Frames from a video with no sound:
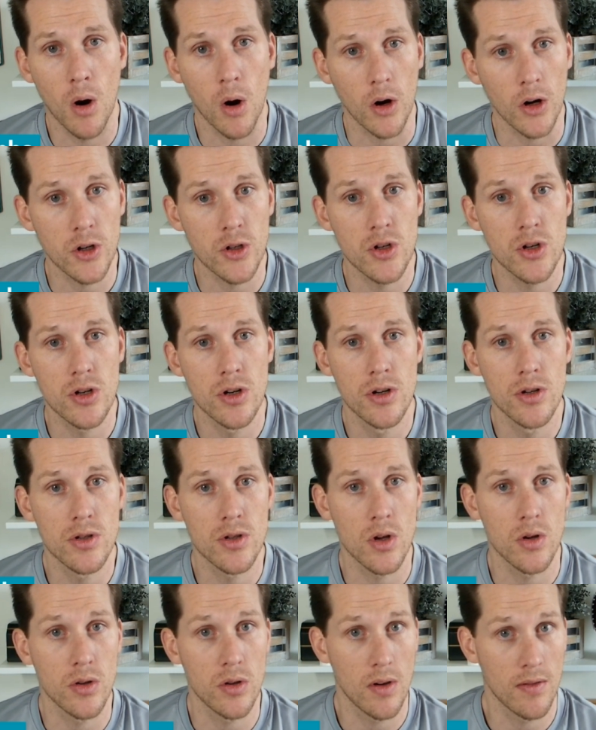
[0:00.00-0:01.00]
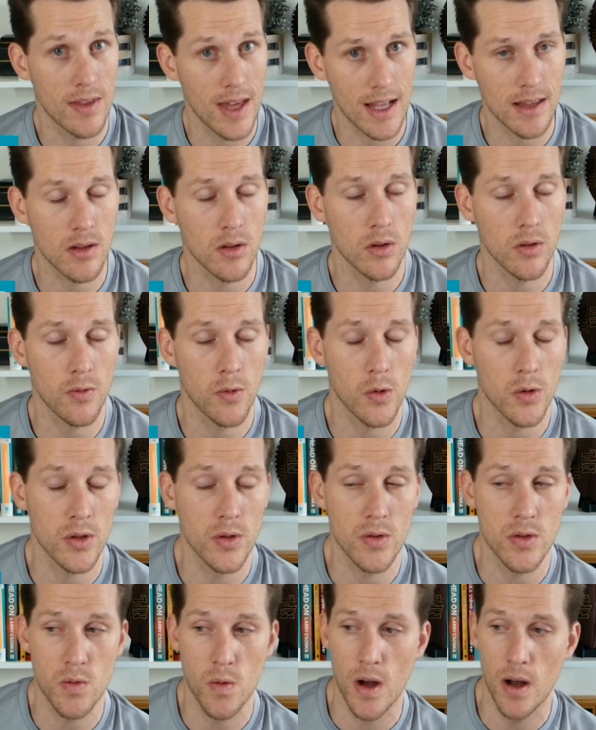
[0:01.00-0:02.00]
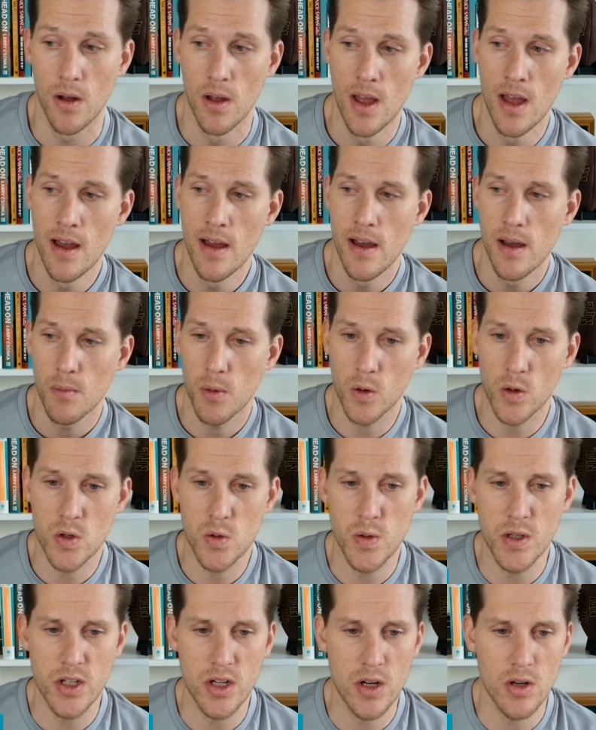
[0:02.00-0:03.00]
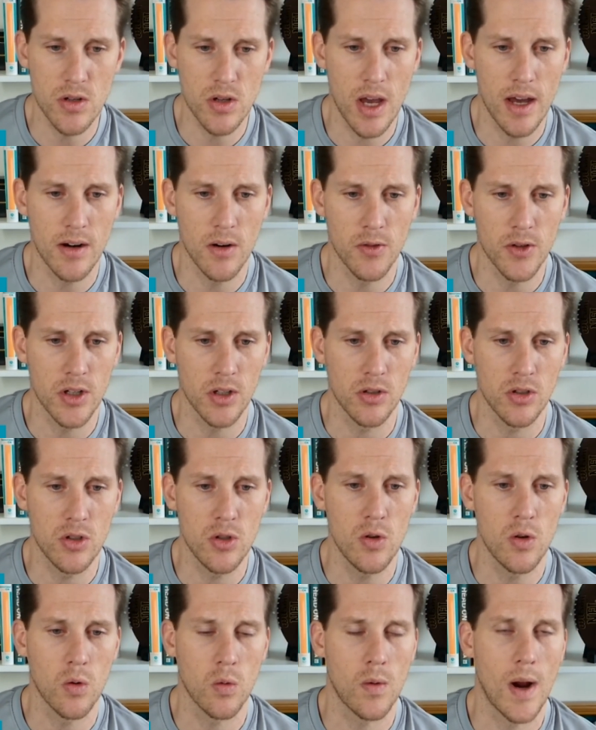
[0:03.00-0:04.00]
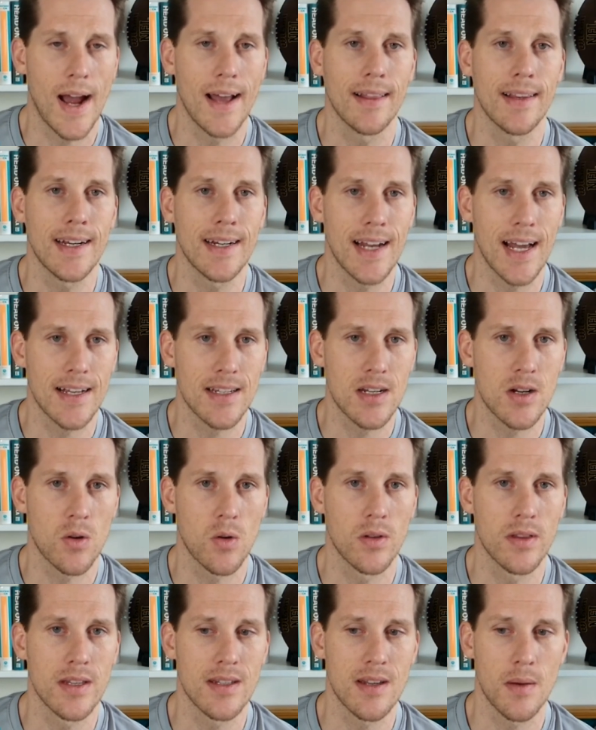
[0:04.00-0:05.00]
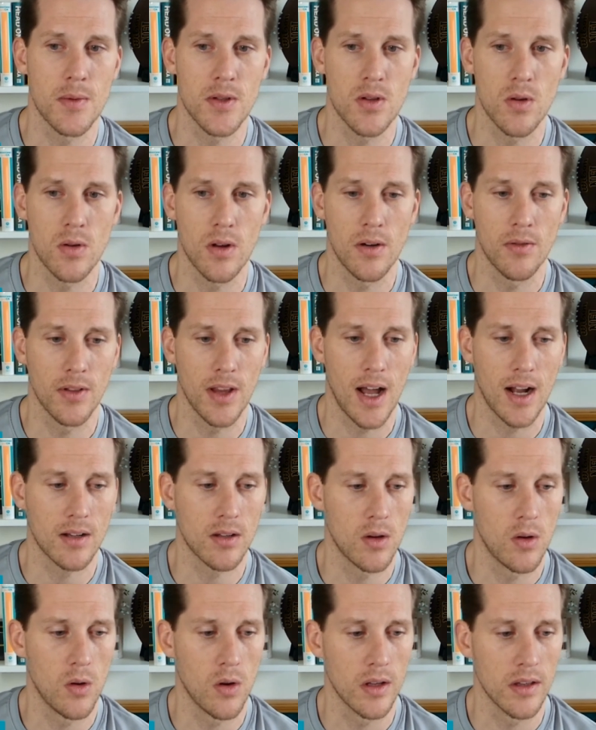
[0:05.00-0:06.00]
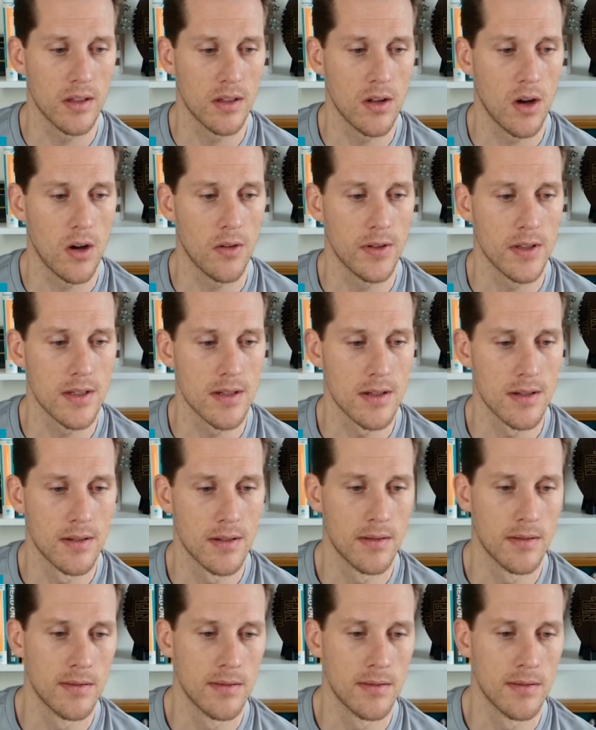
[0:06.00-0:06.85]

March. So you have that to look forward to as well. But we're going to switch gears, head over to Duke Riley next year on this episode of Locked on Dolphins.